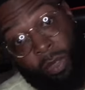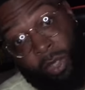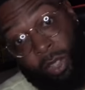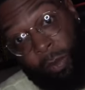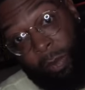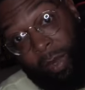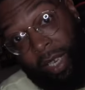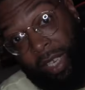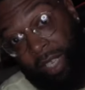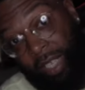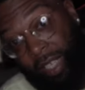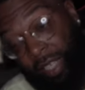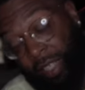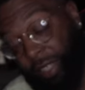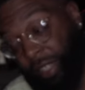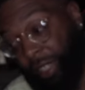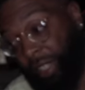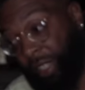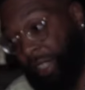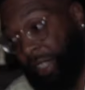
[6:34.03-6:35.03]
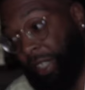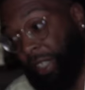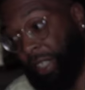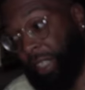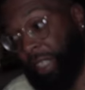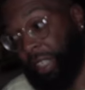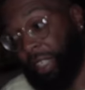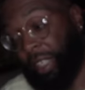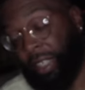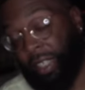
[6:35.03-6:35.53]
was on my list.
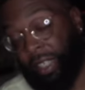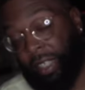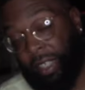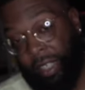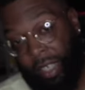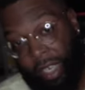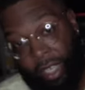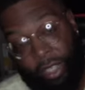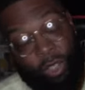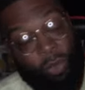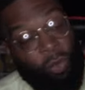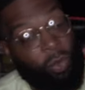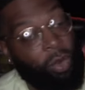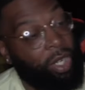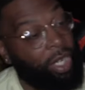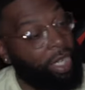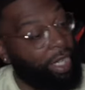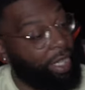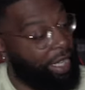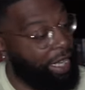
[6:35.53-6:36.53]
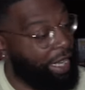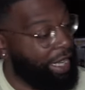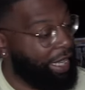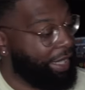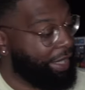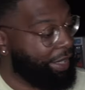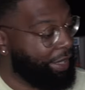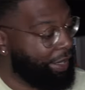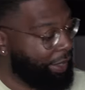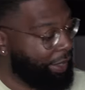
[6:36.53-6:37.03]
That's the one I got.